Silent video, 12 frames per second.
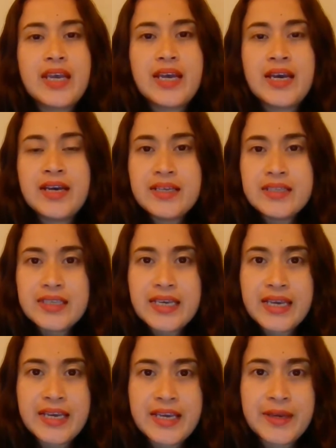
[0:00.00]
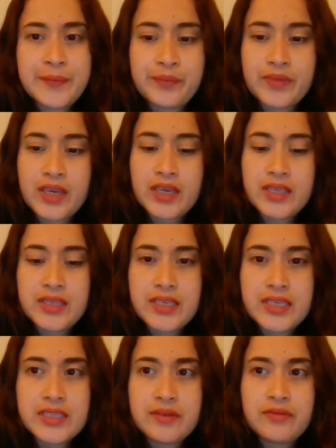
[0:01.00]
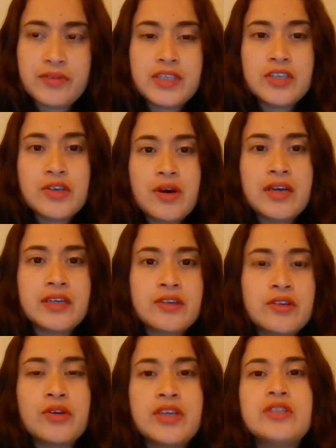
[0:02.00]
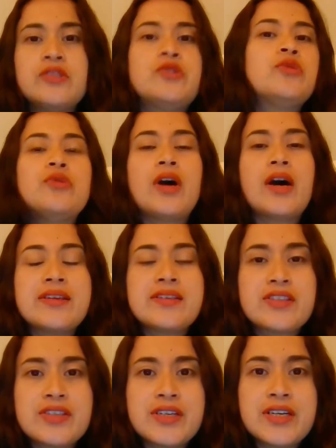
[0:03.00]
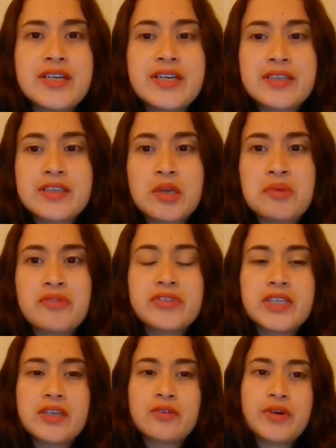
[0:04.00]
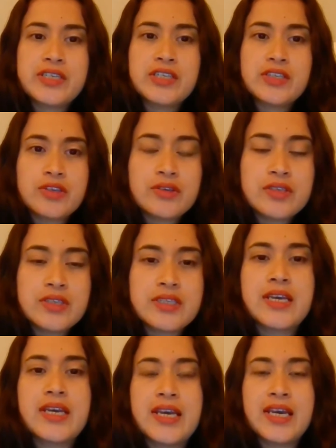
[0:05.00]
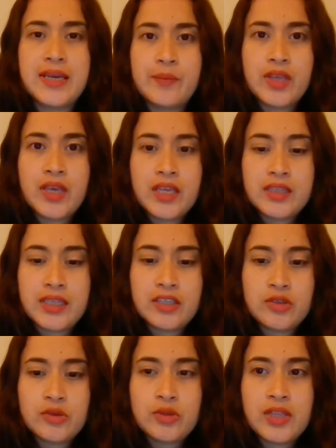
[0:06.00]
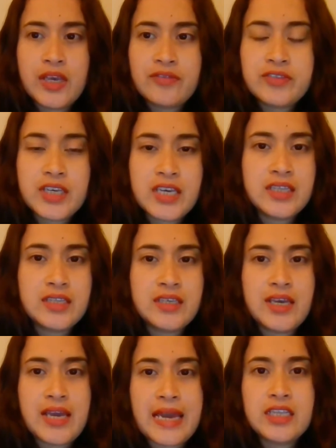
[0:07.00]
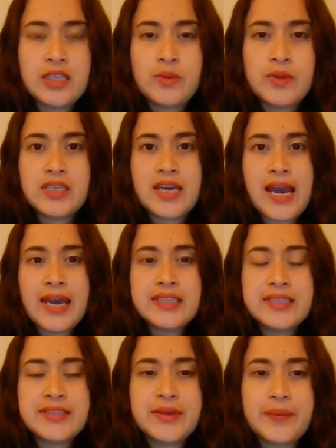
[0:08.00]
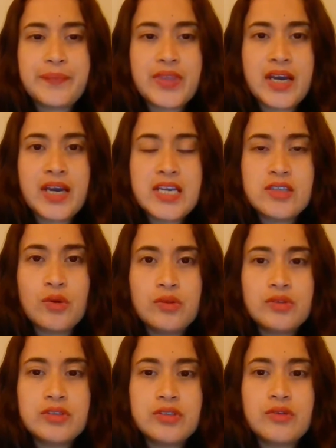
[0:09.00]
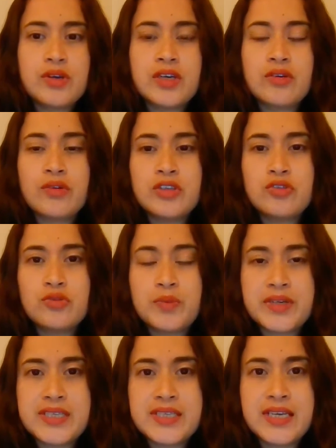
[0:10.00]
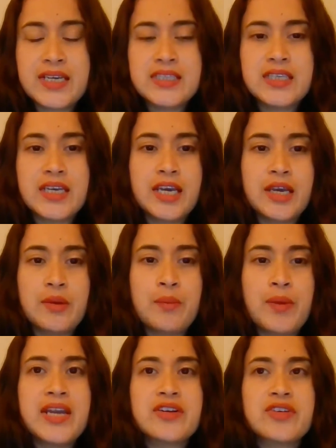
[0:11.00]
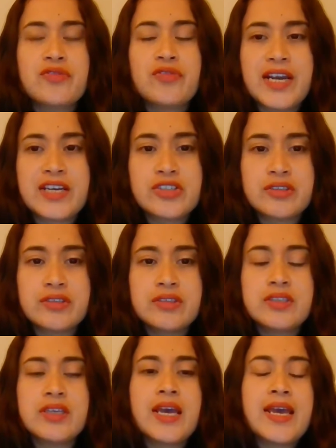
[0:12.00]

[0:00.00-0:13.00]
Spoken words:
and in this video I'm going to answer some of the questions that you left in the activity guide, and also I'm going to present my reflection